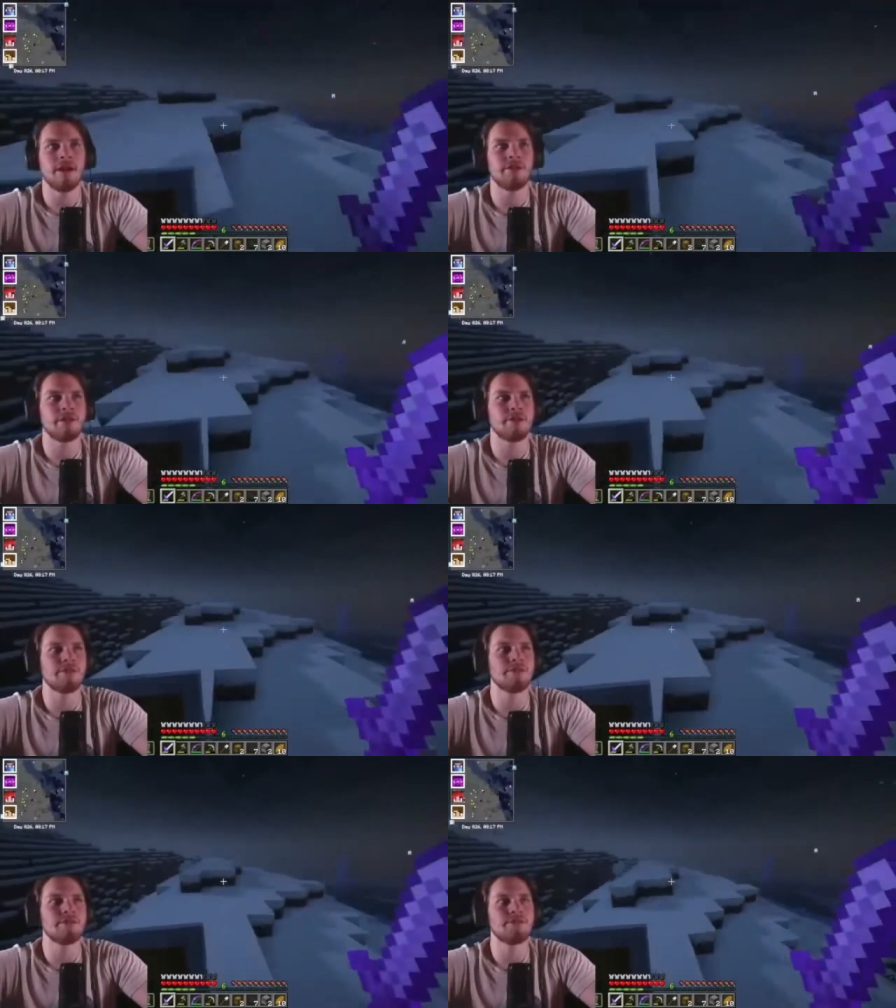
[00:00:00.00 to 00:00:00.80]
you you not
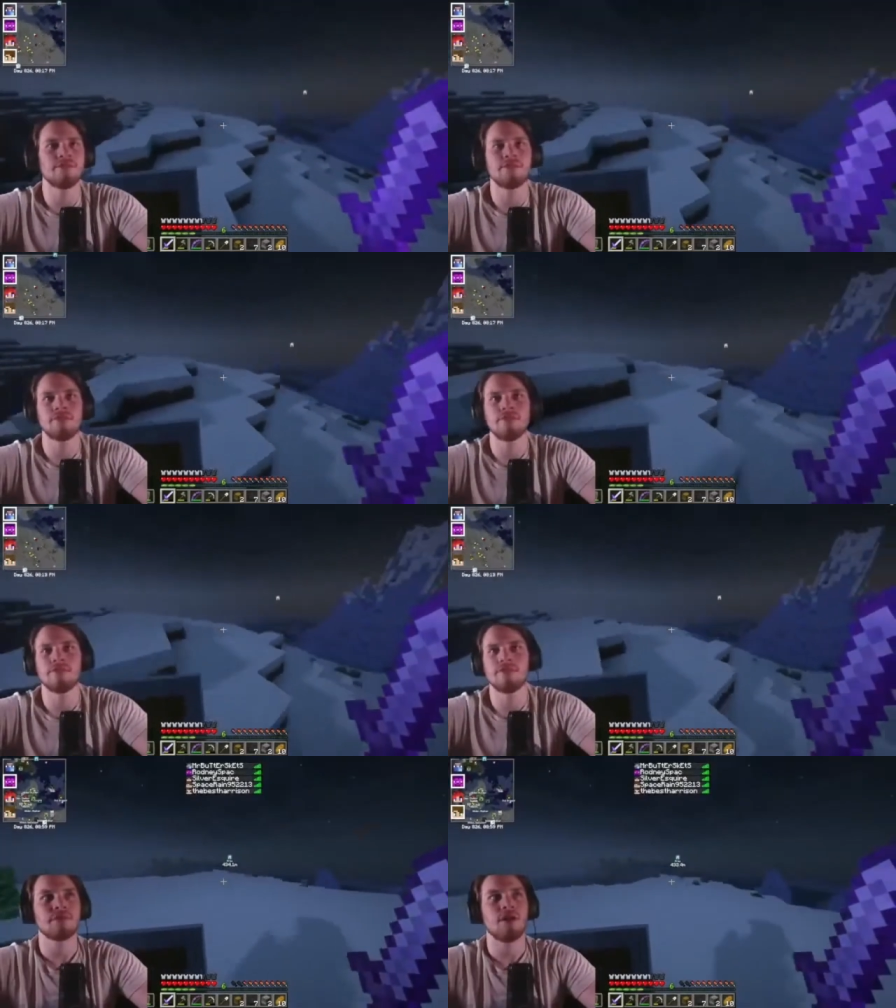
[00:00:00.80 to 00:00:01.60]
saying? Where are
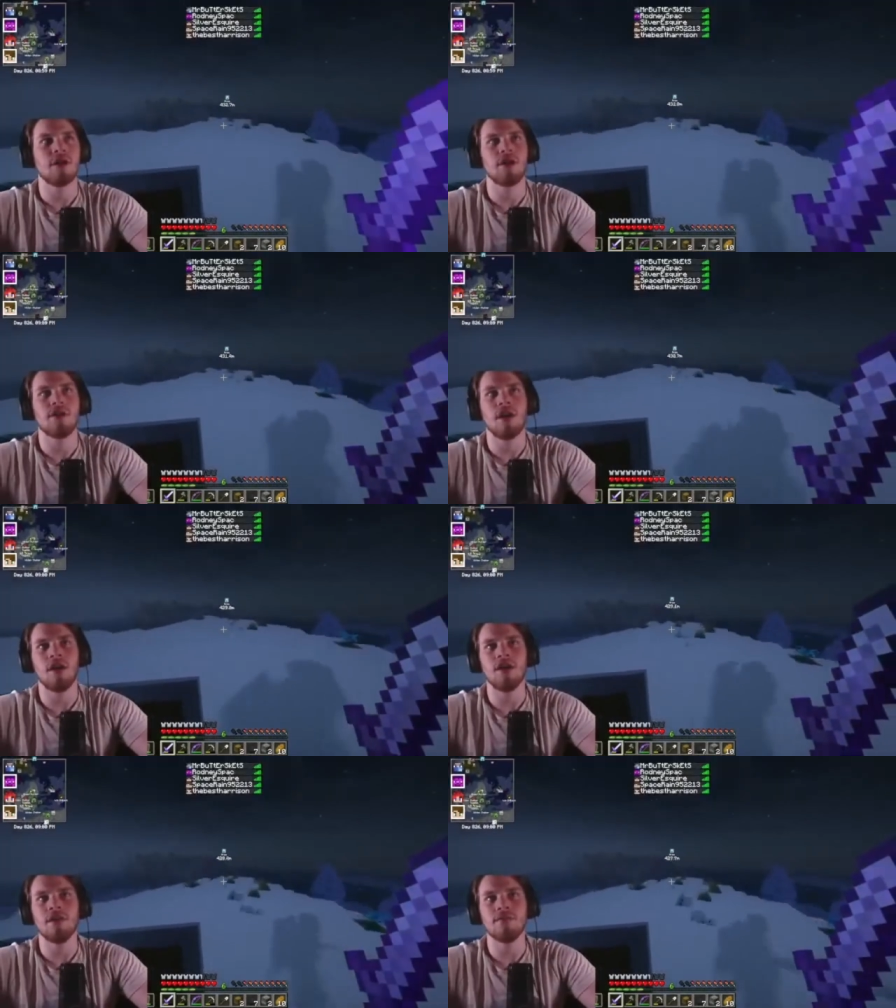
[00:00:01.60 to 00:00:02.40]
you? Alright,
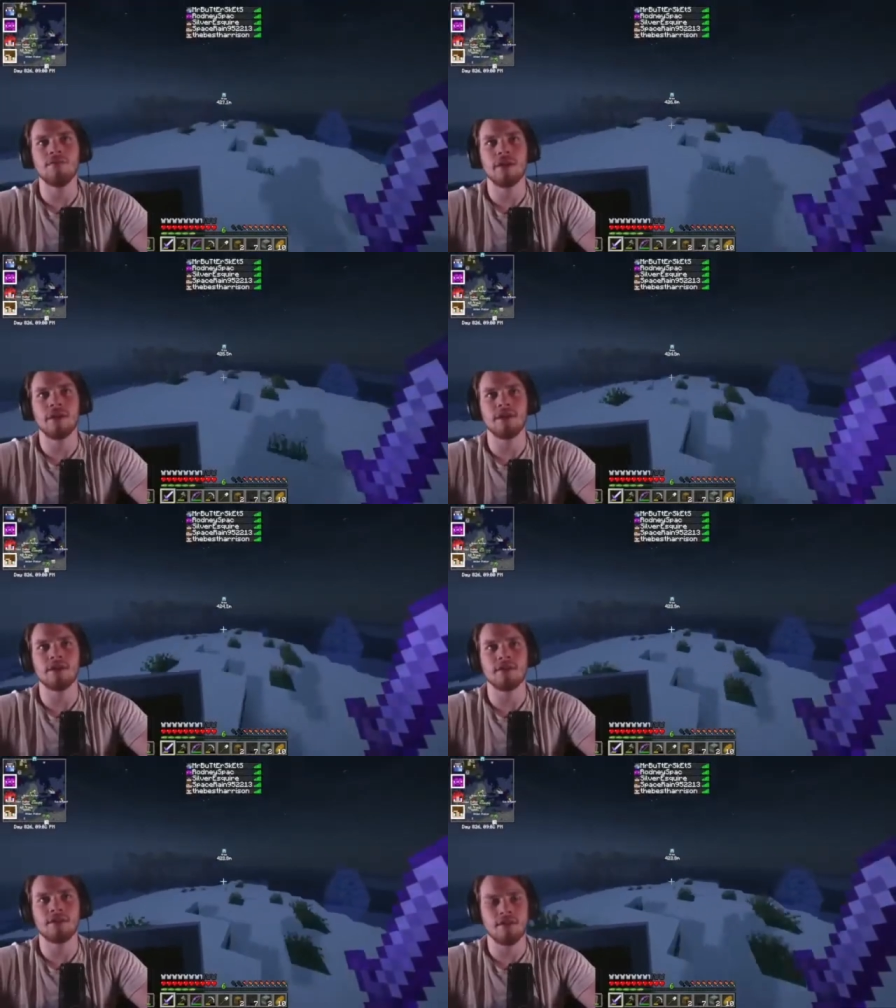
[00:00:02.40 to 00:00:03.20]
I'm like,